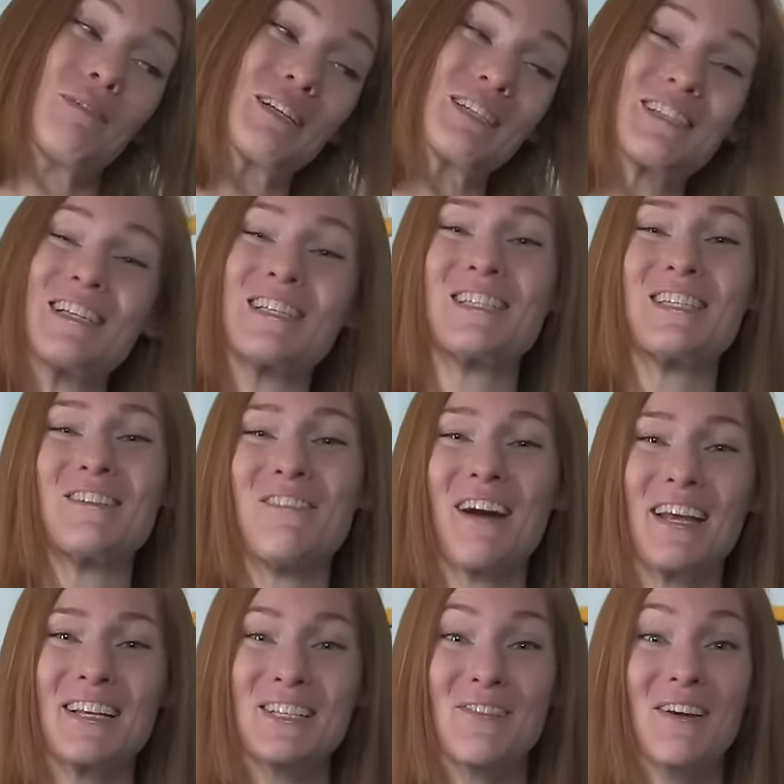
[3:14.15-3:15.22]
But just you
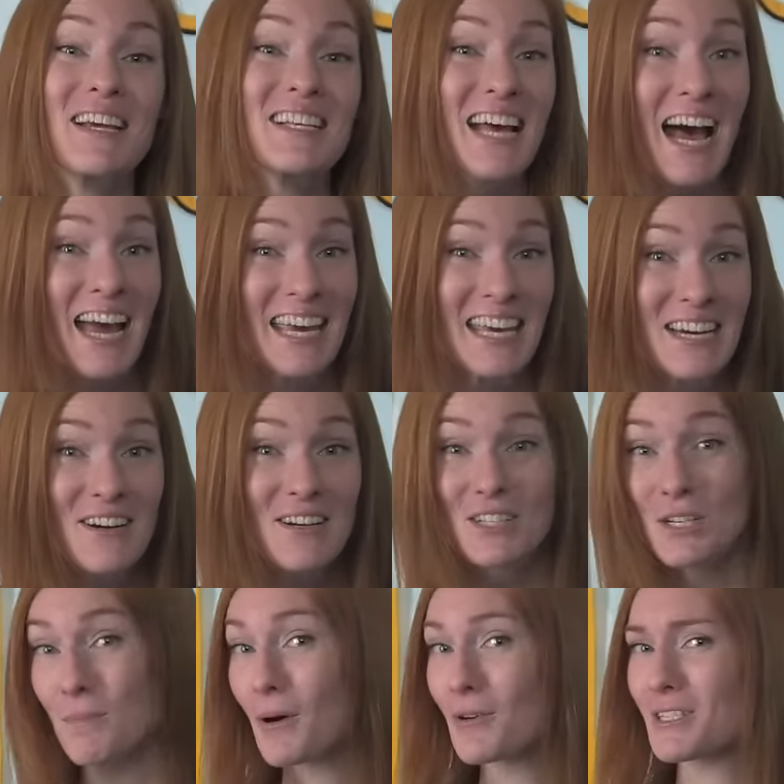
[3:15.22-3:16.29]
wait, Squeaks. I hear it's
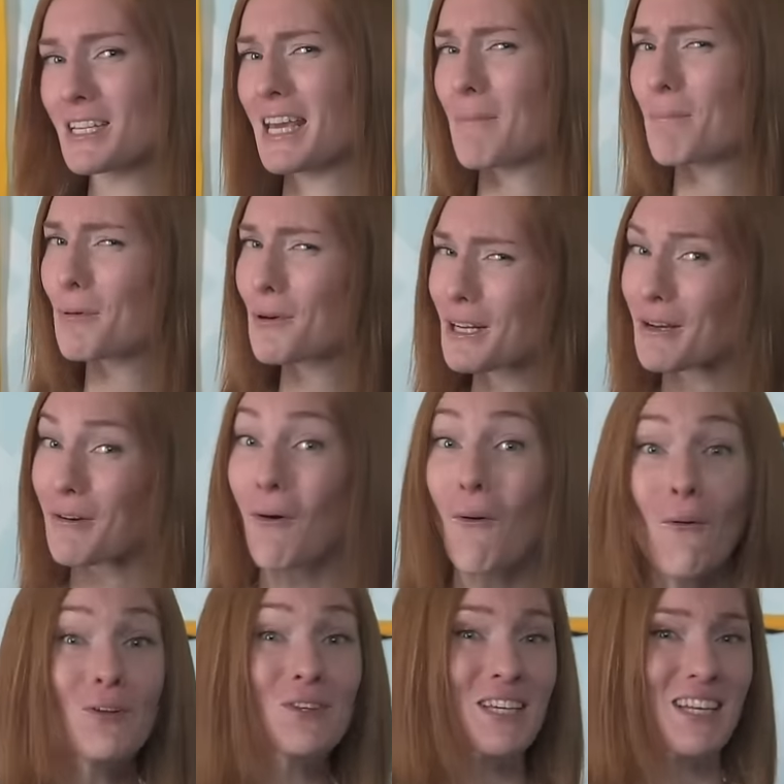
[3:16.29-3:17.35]
supposed to get pretty
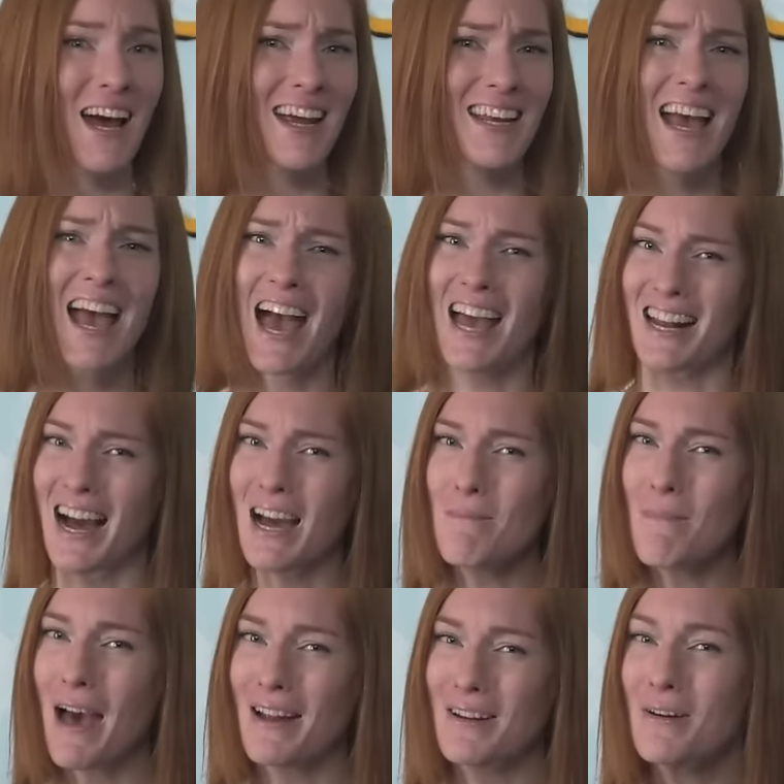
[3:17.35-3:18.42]
cold tonight, and I
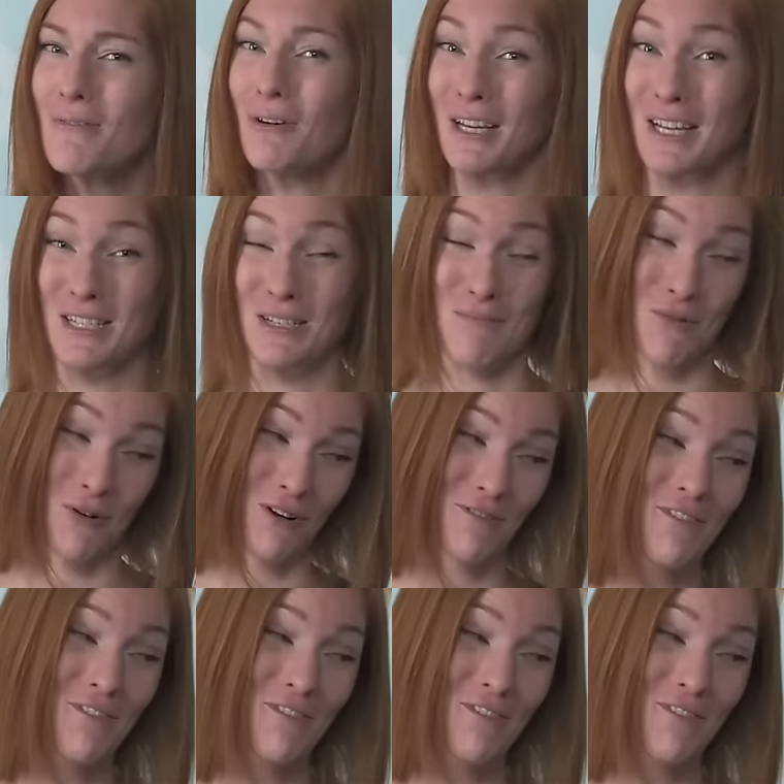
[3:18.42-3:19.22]
bet we'll get some more